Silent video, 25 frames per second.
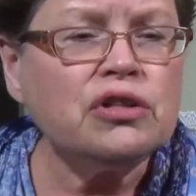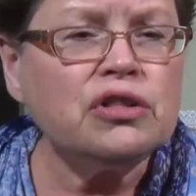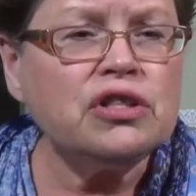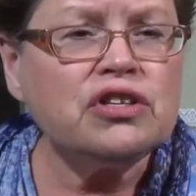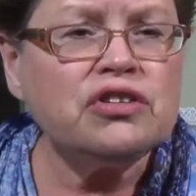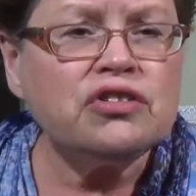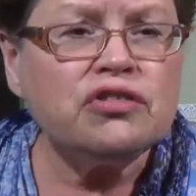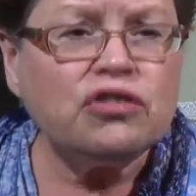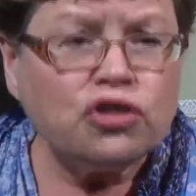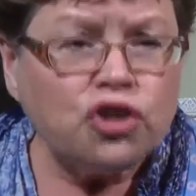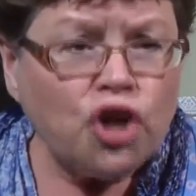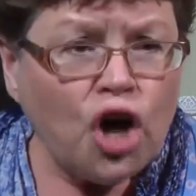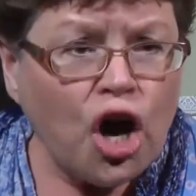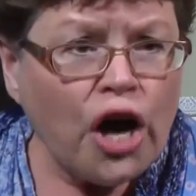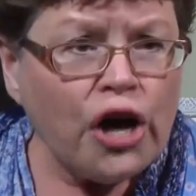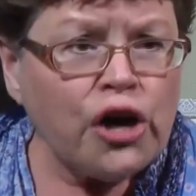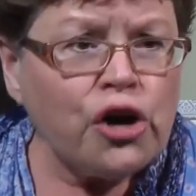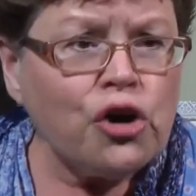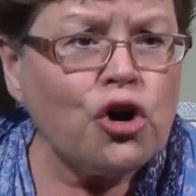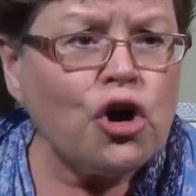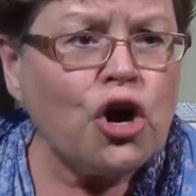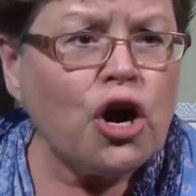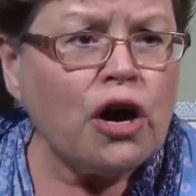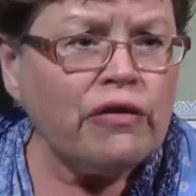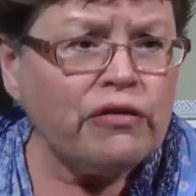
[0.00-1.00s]

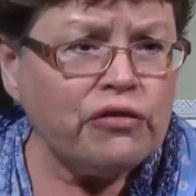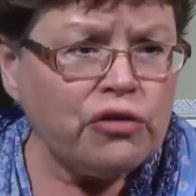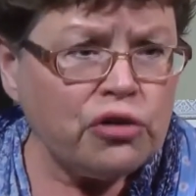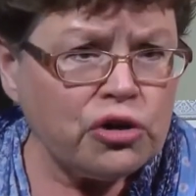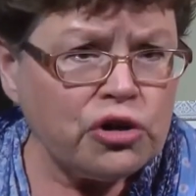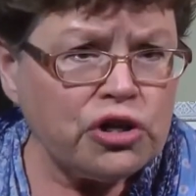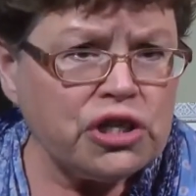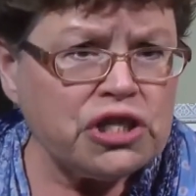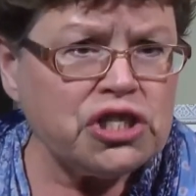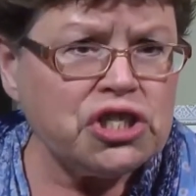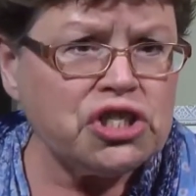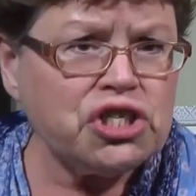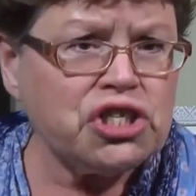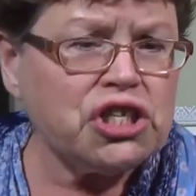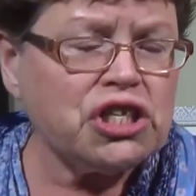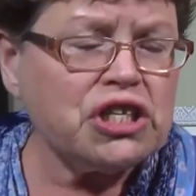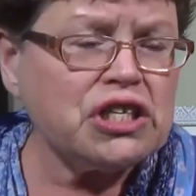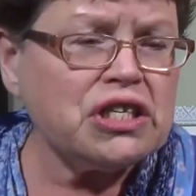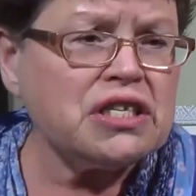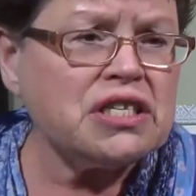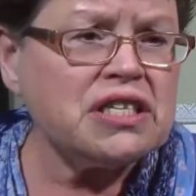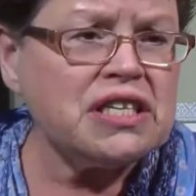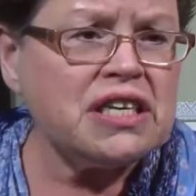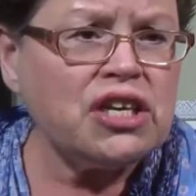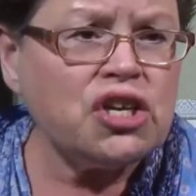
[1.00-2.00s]
slaughter of
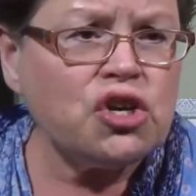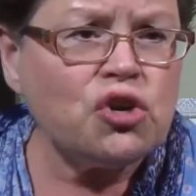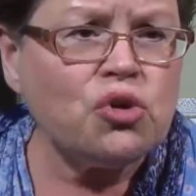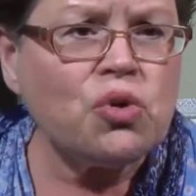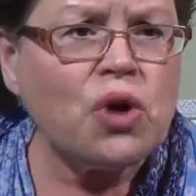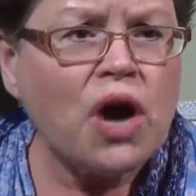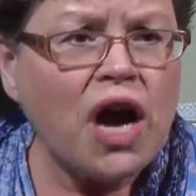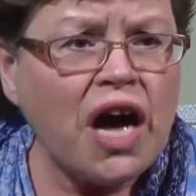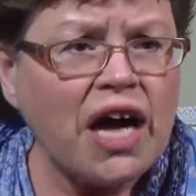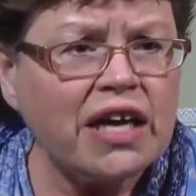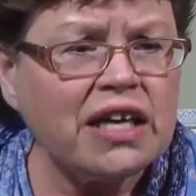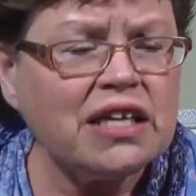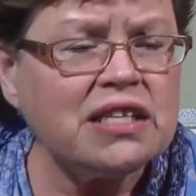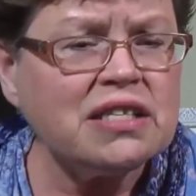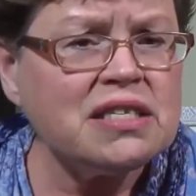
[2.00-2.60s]
Christians in Iraq